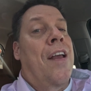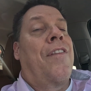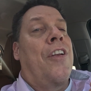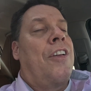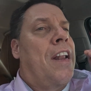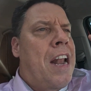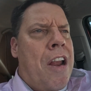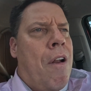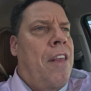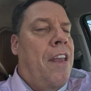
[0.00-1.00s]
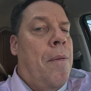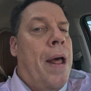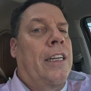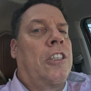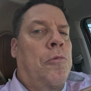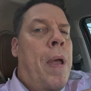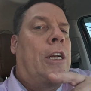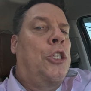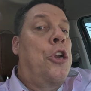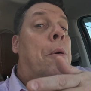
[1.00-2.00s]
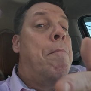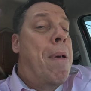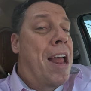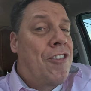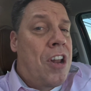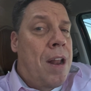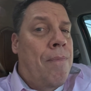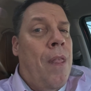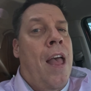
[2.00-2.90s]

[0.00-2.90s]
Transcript: if you didn't hear anything about it, just make sure you mention it.